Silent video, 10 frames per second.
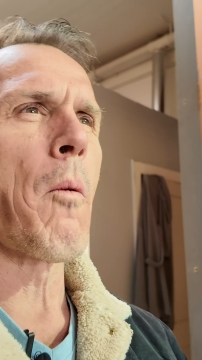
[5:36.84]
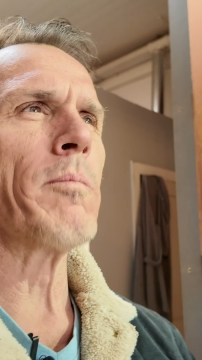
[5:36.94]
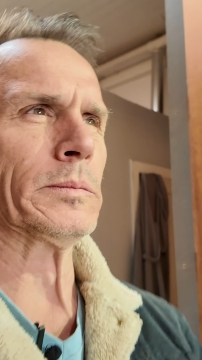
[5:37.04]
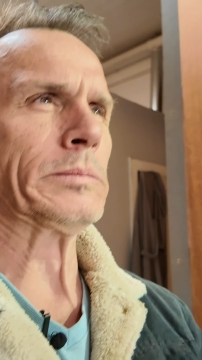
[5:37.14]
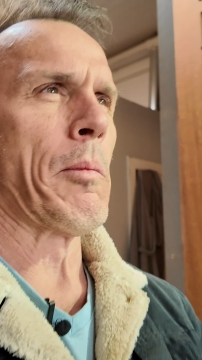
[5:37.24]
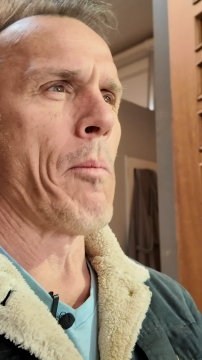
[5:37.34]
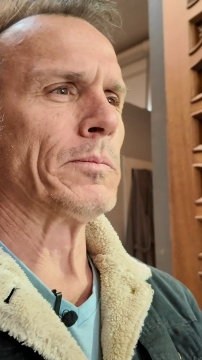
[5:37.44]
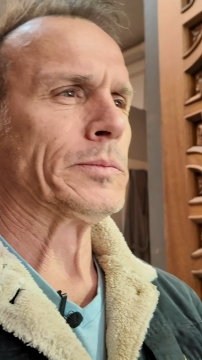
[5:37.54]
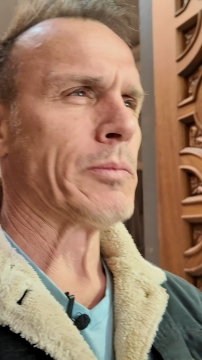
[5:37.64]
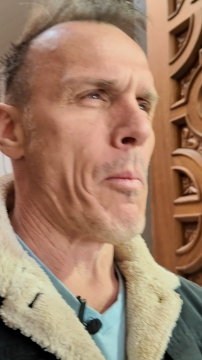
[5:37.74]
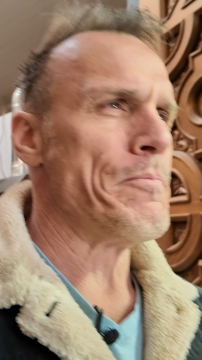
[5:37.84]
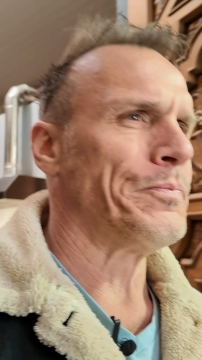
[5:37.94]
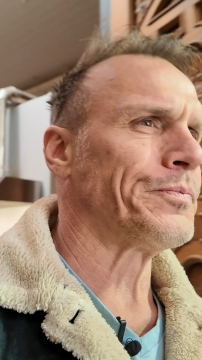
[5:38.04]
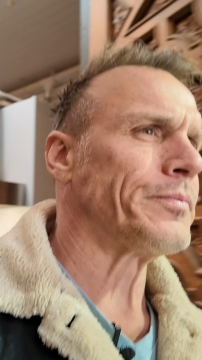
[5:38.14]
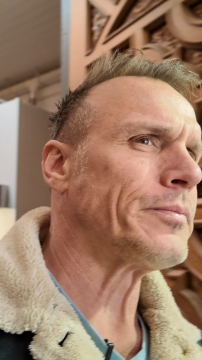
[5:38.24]

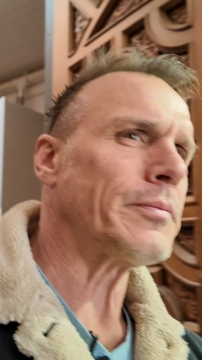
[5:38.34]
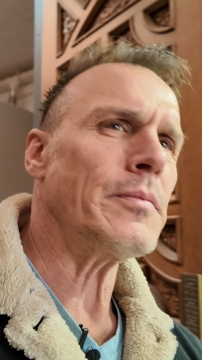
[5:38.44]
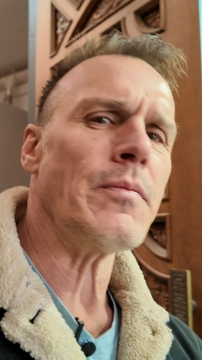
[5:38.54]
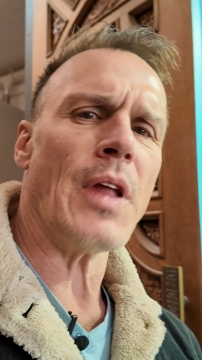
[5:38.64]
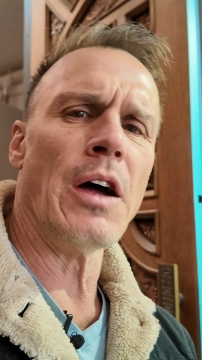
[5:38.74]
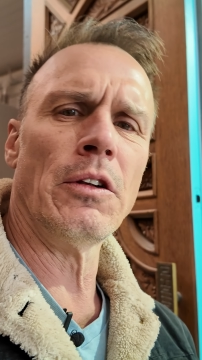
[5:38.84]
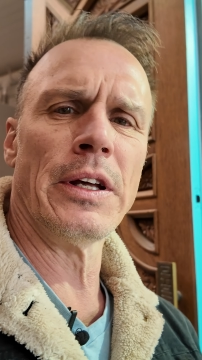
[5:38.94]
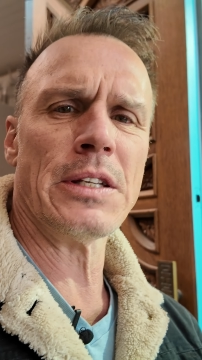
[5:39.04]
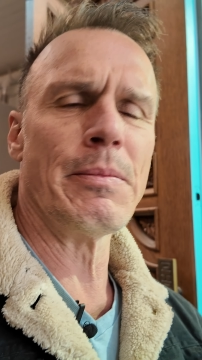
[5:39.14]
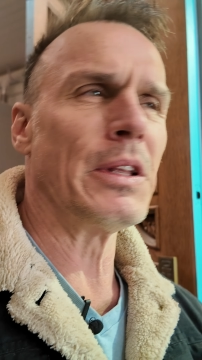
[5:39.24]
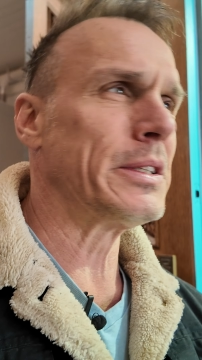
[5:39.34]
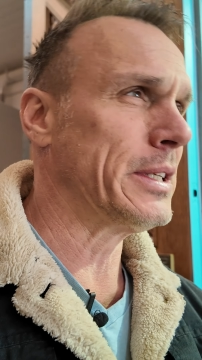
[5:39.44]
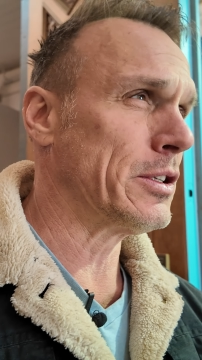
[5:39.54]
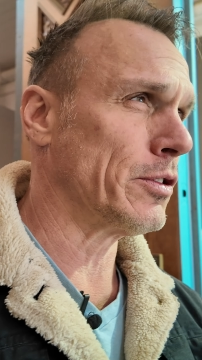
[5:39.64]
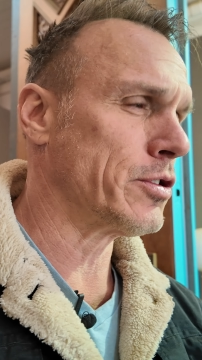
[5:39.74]
I don't like smelling
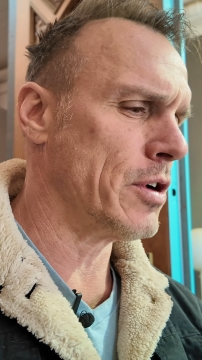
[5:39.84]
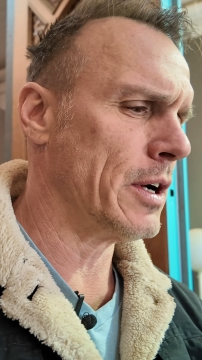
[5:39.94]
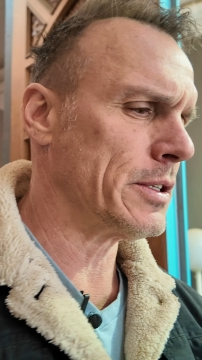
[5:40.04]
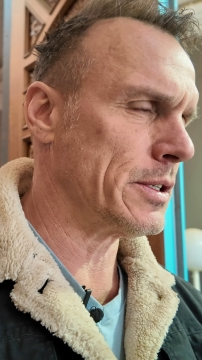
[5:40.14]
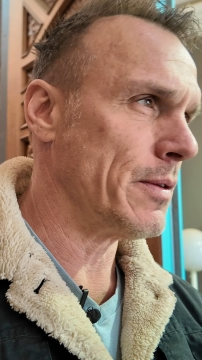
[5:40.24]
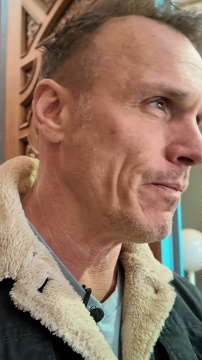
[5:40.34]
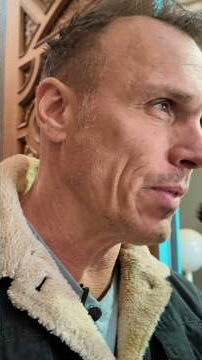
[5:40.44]
diesel trucks.